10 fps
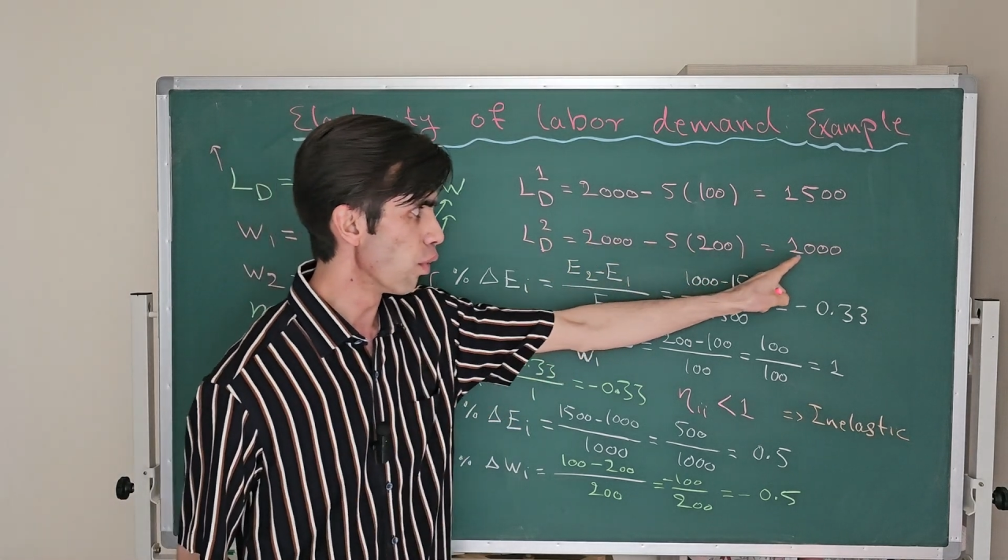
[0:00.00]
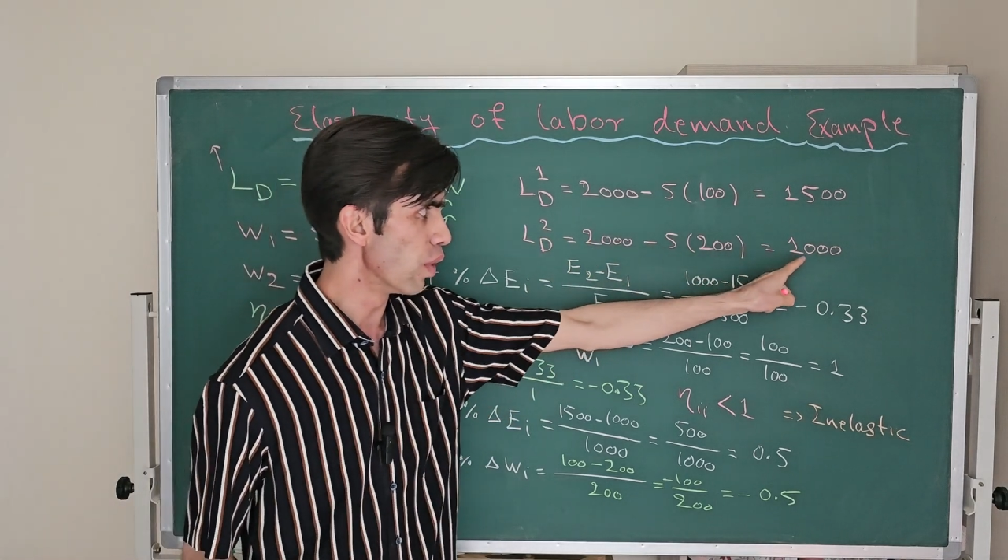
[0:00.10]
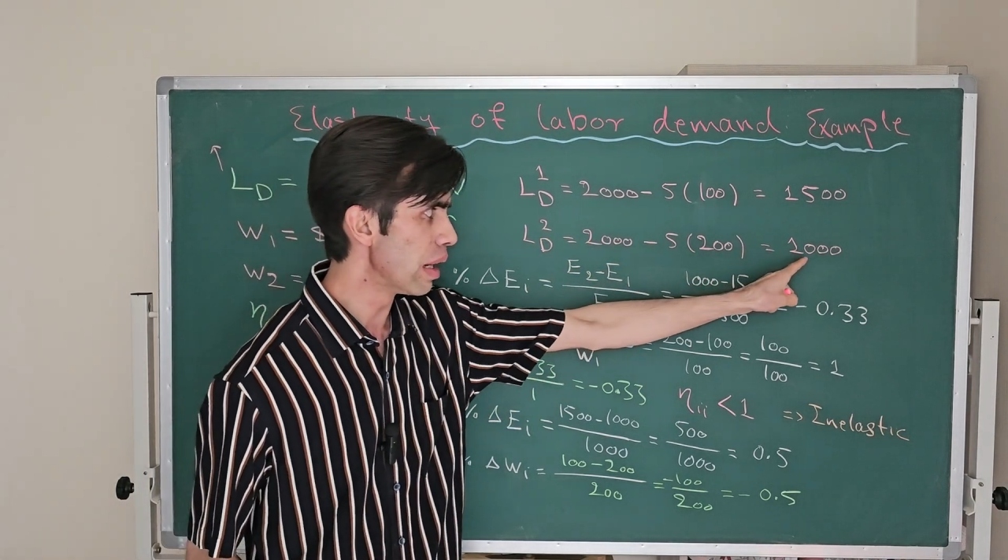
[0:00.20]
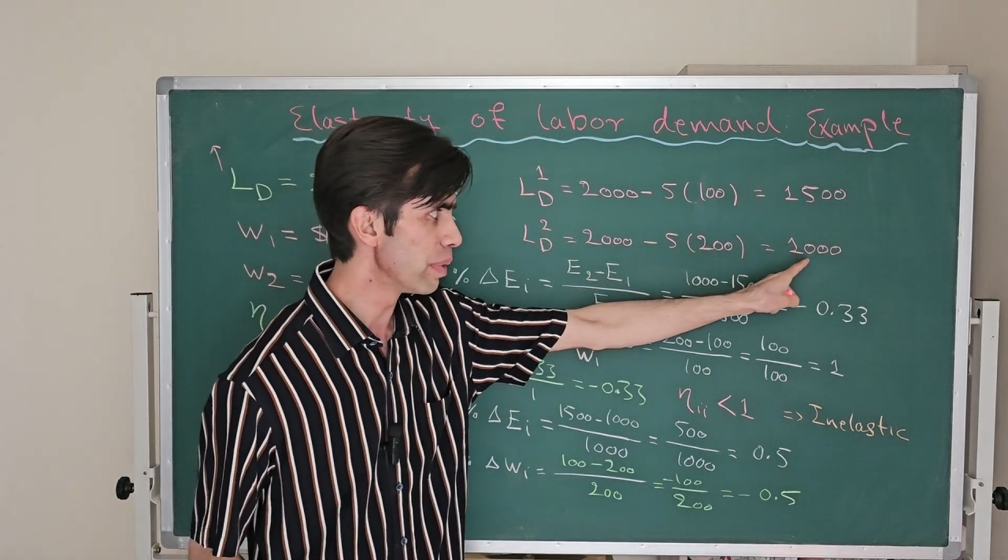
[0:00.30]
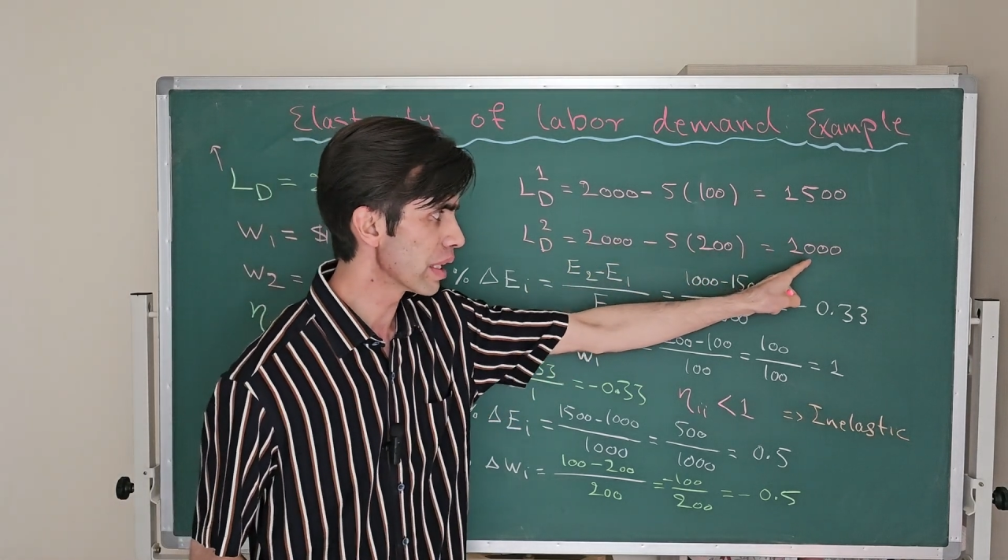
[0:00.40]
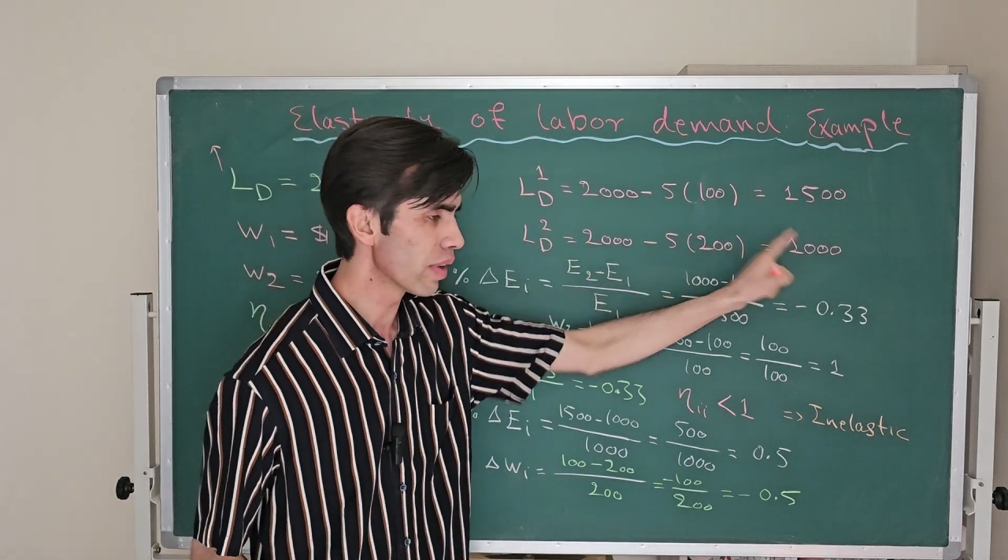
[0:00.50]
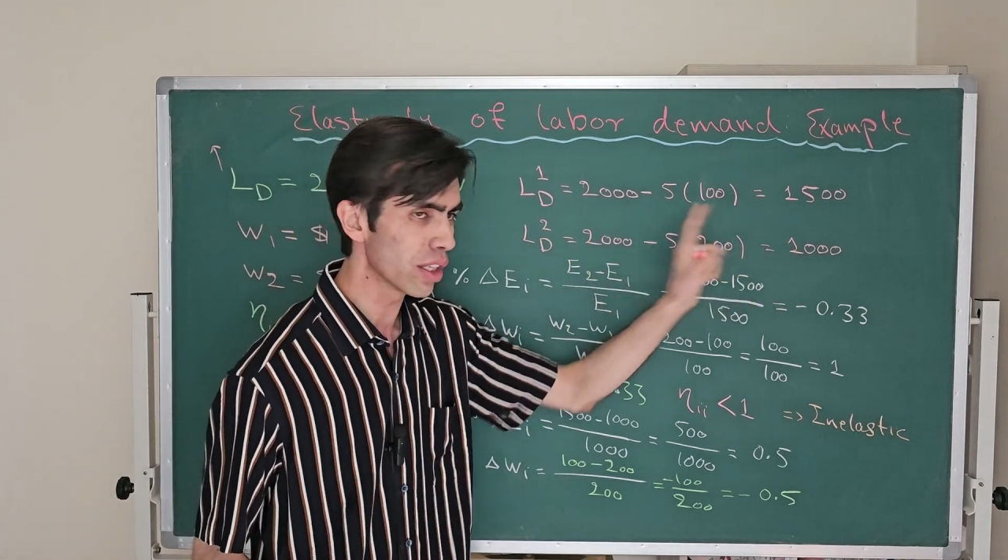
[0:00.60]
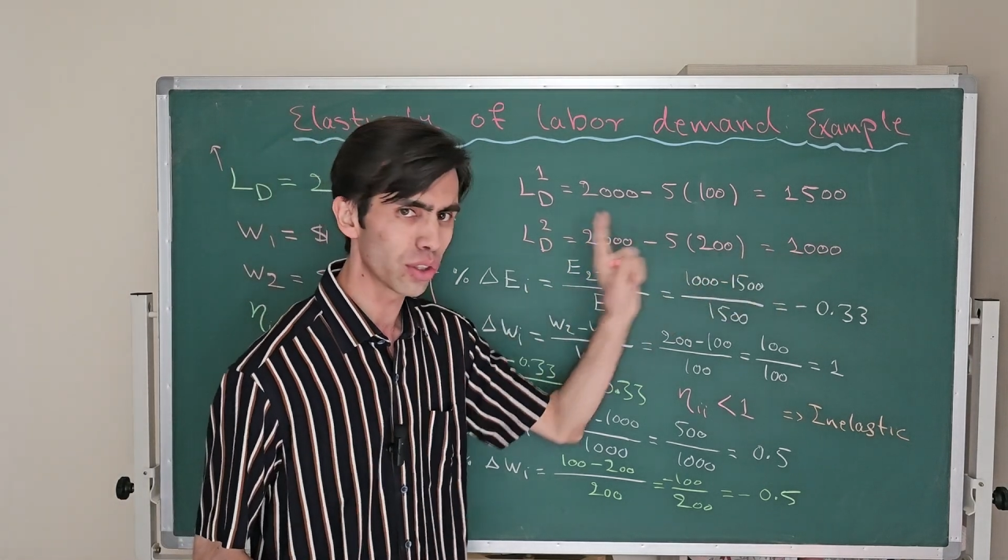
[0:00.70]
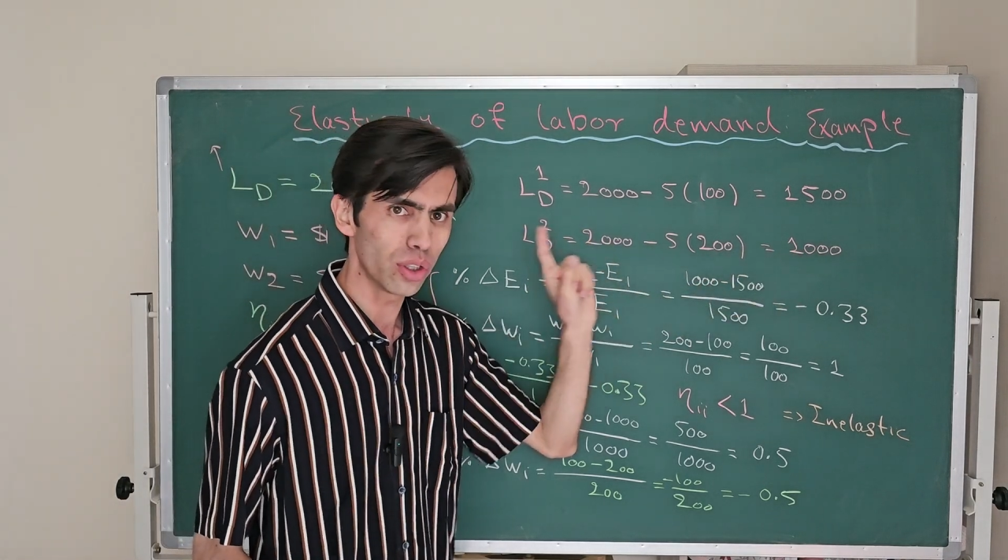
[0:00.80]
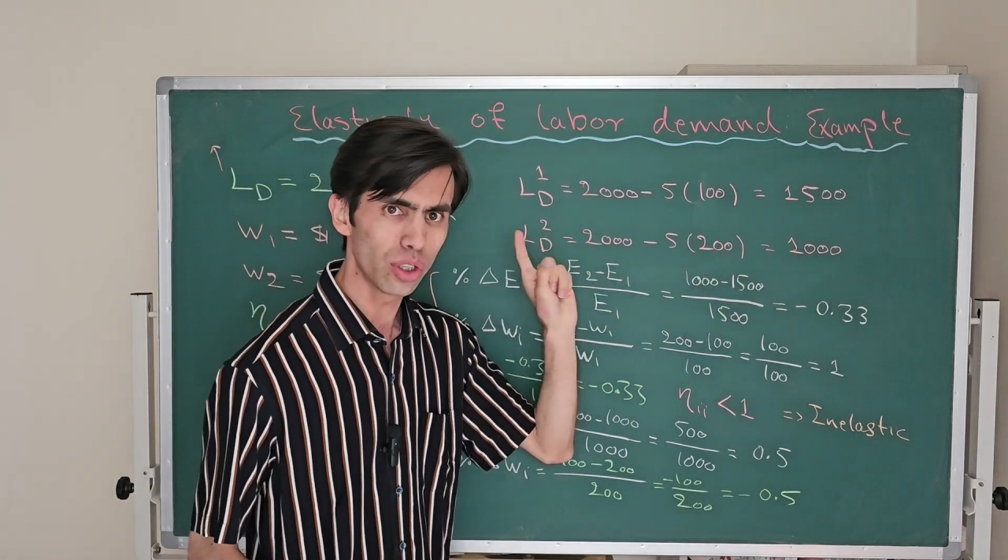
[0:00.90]
will be
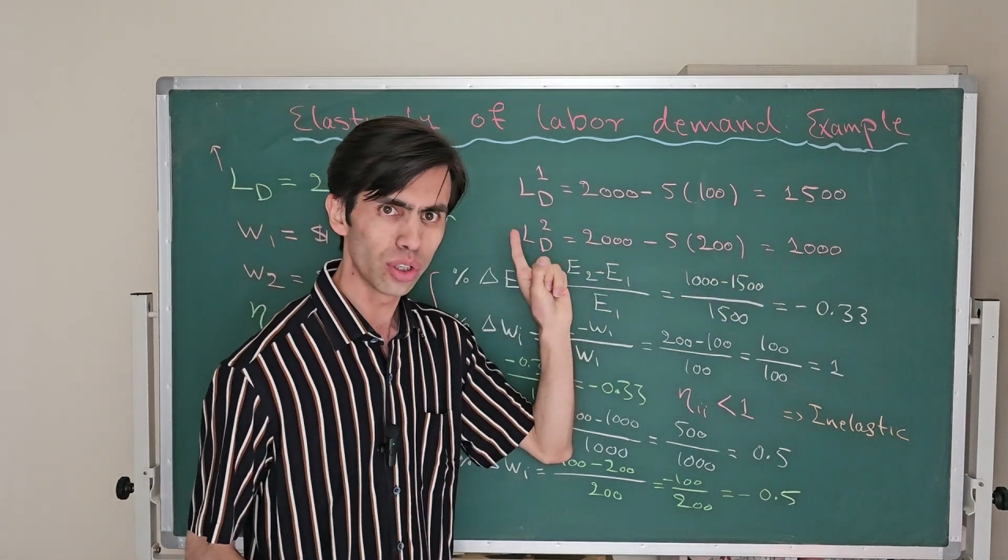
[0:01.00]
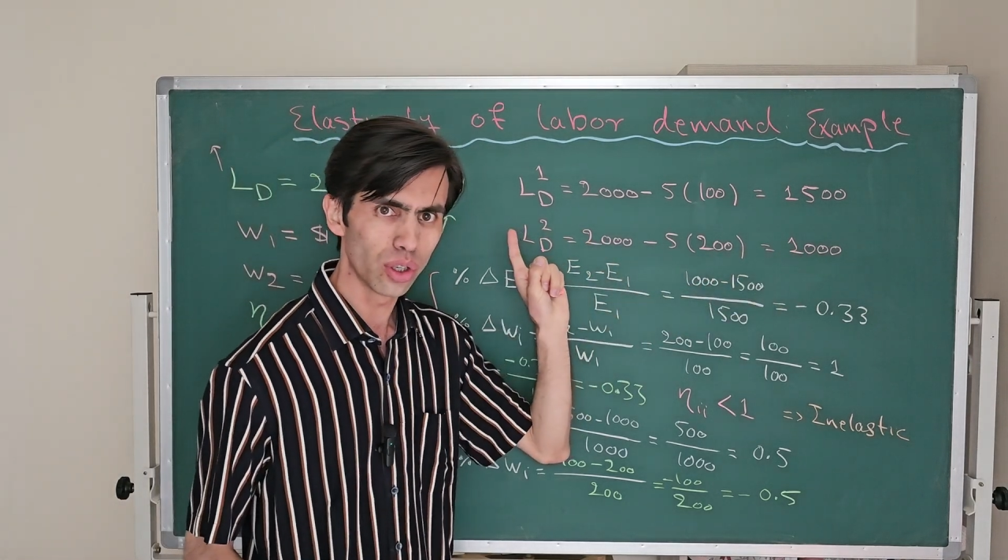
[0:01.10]
equal to